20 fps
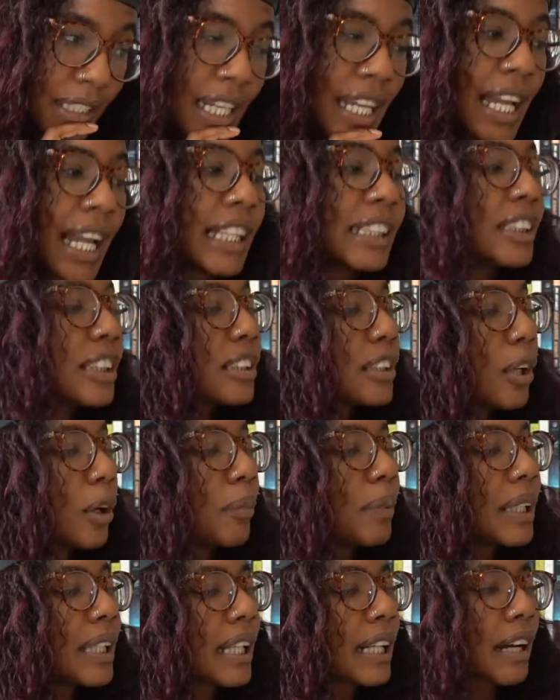And she told
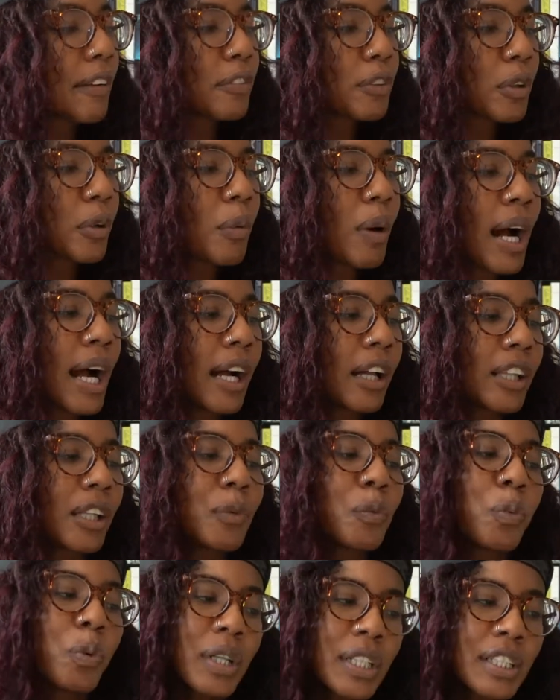me that after a while
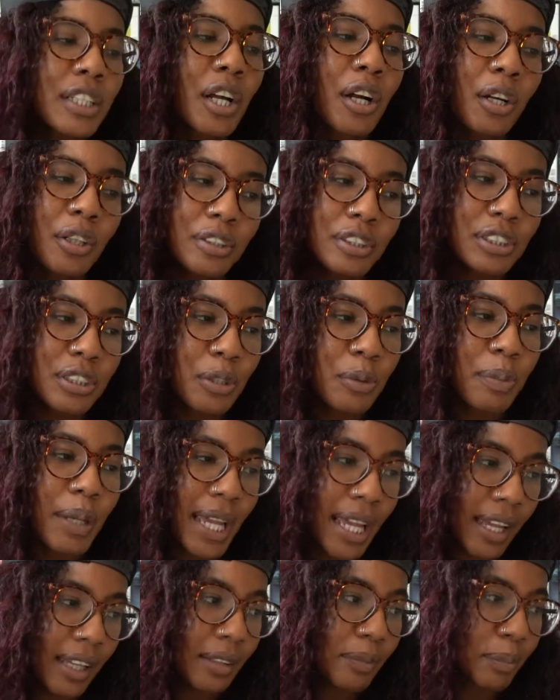it wouldn't hurt so
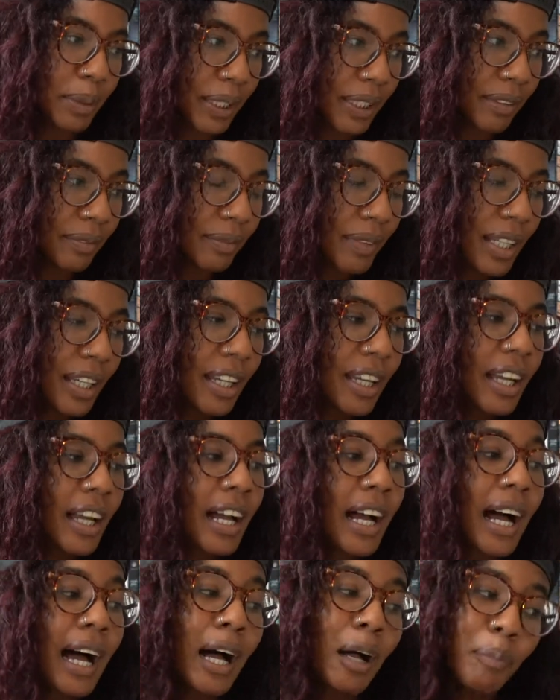bad, but
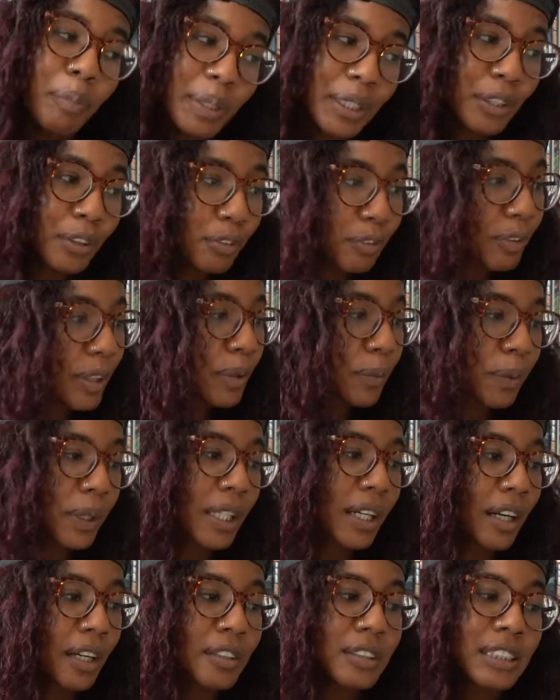I'll be your friend when
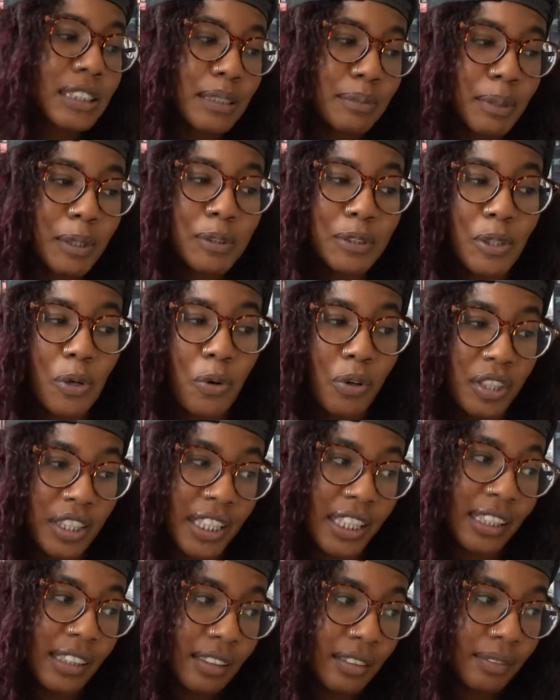it hurts the most,
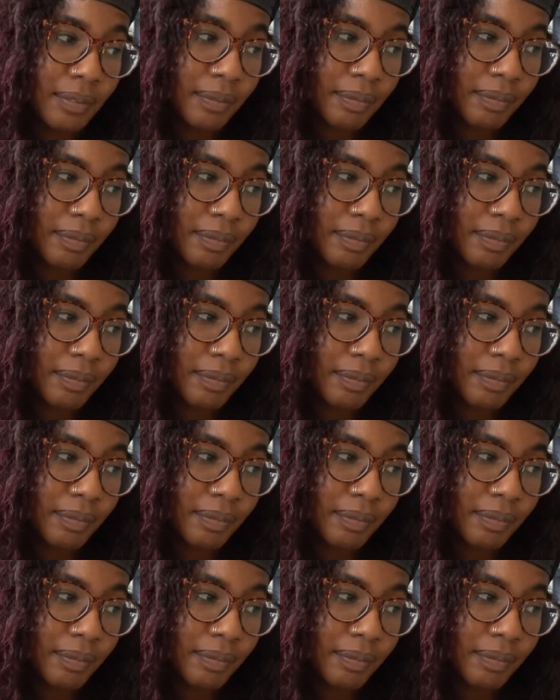Courtney.